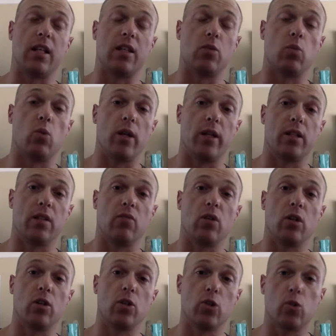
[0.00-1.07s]
6 weeks, I've
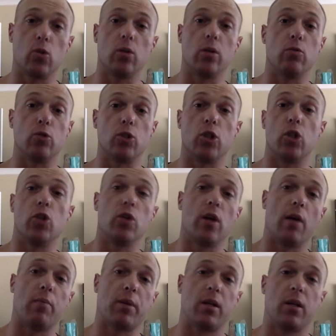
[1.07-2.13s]
got a short little
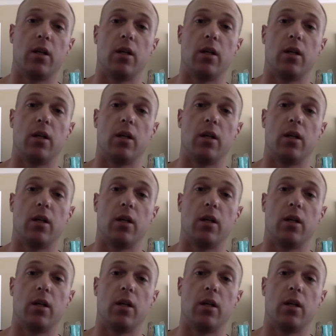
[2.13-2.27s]
tune-up